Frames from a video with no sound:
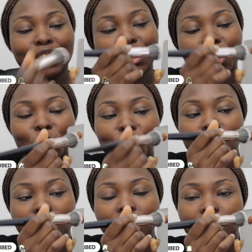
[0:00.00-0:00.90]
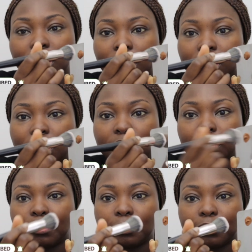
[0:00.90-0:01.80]
So
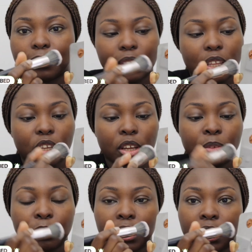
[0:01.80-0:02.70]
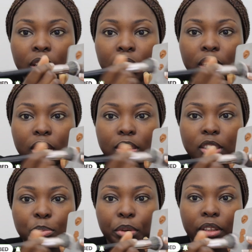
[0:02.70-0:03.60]
there you go, and
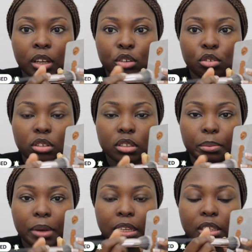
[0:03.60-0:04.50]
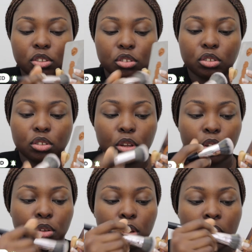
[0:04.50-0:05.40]
spread that across the palette just
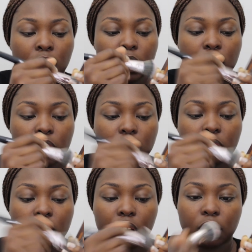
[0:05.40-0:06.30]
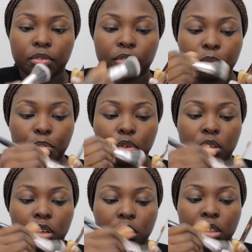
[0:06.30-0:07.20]
so there's enough
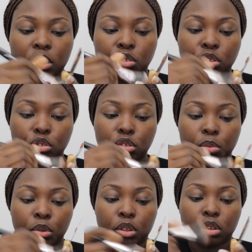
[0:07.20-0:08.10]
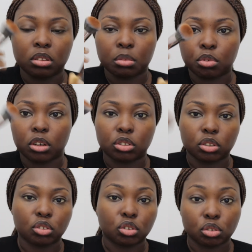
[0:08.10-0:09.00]
product distributed on the brush and
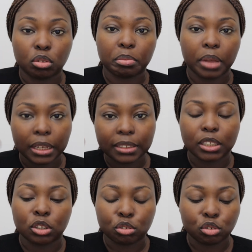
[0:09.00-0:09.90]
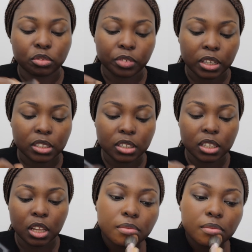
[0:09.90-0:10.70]
you're just not pasting on your face.